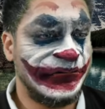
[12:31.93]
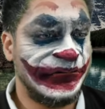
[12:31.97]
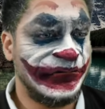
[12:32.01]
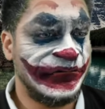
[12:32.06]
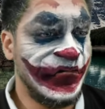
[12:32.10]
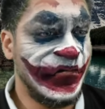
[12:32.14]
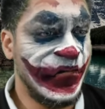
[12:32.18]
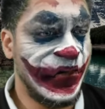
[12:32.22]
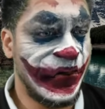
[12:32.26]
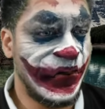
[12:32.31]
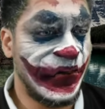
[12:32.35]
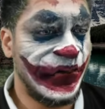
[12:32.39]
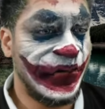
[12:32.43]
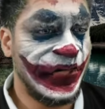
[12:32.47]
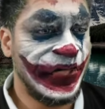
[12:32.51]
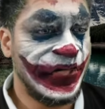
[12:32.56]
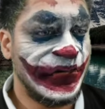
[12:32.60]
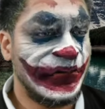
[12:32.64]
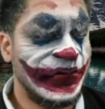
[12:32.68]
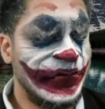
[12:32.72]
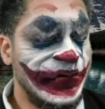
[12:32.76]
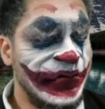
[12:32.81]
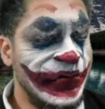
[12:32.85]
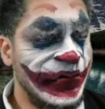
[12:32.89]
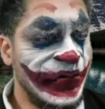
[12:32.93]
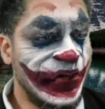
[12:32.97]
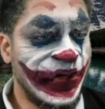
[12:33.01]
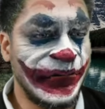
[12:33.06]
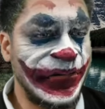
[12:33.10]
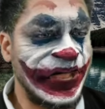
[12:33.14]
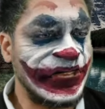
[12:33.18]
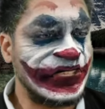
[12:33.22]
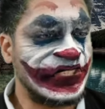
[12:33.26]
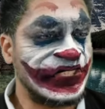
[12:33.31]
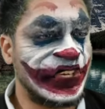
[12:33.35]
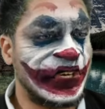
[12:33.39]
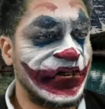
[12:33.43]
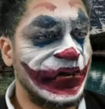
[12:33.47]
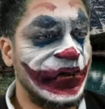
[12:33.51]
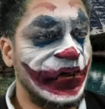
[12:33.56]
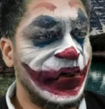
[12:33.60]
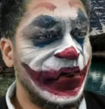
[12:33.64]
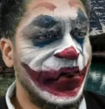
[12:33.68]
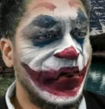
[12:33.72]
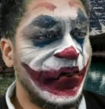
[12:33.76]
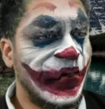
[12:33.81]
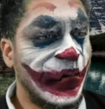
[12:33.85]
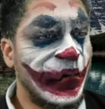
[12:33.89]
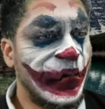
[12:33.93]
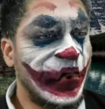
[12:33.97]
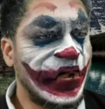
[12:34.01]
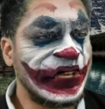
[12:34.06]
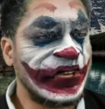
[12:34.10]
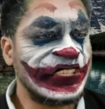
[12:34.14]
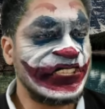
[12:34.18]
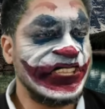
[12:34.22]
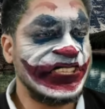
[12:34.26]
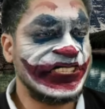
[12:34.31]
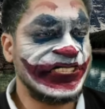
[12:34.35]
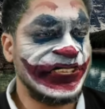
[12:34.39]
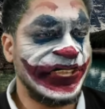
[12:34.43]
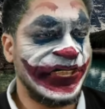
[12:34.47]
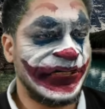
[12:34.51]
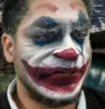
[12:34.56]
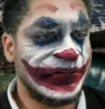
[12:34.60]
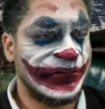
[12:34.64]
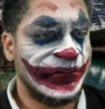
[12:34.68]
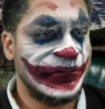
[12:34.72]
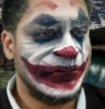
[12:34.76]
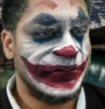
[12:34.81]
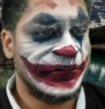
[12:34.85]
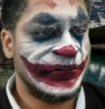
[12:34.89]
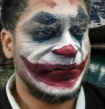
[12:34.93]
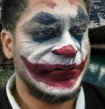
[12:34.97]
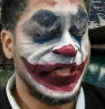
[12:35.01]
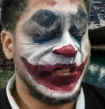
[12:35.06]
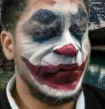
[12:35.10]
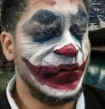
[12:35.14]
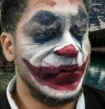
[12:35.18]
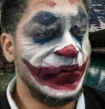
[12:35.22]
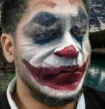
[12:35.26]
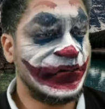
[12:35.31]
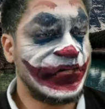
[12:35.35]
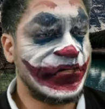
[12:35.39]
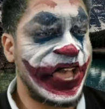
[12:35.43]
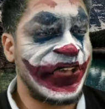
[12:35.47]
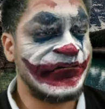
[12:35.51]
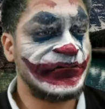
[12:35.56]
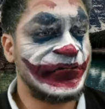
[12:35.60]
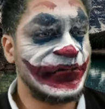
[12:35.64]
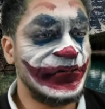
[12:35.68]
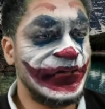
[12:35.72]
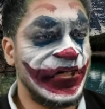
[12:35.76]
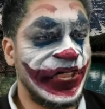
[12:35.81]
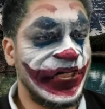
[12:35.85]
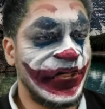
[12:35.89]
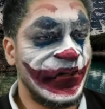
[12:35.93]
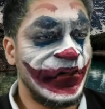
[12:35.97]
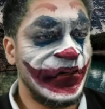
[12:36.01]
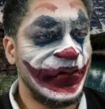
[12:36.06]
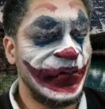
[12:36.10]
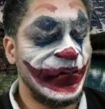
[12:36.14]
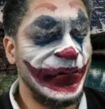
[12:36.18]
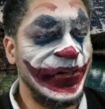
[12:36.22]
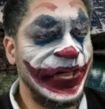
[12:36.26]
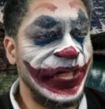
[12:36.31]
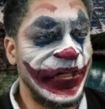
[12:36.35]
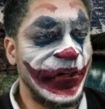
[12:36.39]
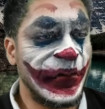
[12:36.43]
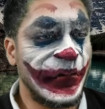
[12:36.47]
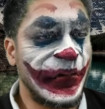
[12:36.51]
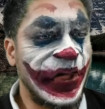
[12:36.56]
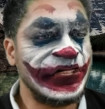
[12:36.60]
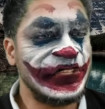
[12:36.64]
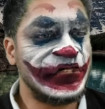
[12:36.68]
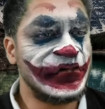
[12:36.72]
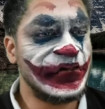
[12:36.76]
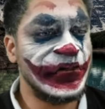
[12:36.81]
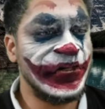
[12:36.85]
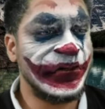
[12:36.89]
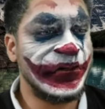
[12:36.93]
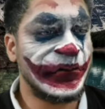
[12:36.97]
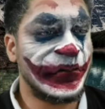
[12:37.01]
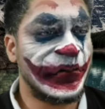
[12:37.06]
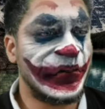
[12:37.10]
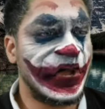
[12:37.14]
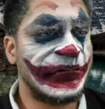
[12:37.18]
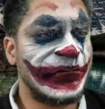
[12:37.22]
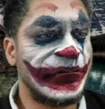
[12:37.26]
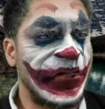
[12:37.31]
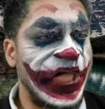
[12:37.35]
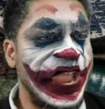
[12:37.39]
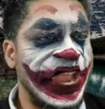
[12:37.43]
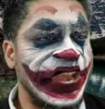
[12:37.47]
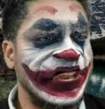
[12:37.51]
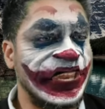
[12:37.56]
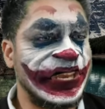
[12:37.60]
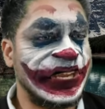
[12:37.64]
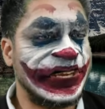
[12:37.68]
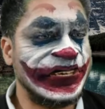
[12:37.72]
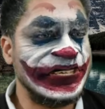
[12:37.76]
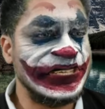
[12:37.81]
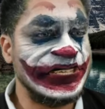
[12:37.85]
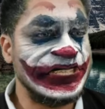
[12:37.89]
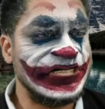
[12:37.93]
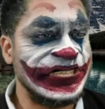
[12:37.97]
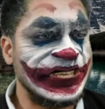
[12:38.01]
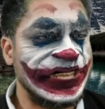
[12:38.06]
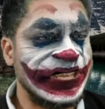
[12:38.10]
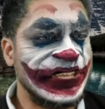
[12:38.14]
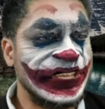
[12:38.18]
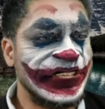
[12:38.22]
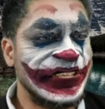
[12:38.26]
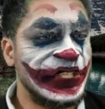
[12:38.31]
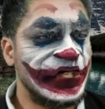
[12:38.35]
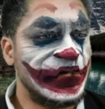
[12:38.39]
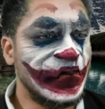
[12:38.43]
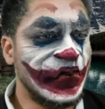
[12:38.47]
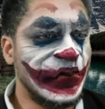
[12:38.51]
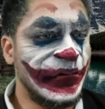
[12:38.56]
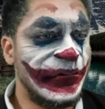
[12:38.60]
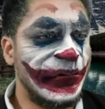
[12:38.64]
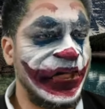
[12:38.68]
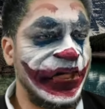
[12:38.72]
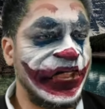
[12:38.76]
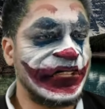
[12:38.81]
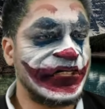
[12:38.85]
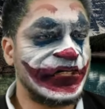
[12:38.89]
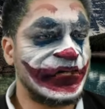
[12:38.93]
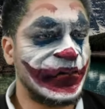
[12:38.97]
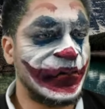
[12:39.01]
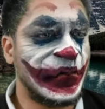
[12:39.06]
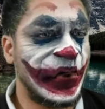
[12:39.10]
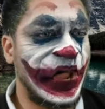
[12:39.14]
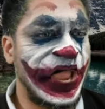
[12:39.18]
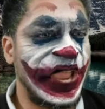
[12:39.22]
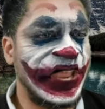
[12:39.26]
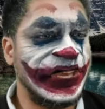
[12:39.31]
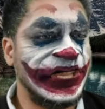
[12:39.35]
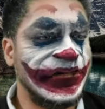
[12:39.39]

No matter what they think, the youth of today will eventually grow up and learn to pick through any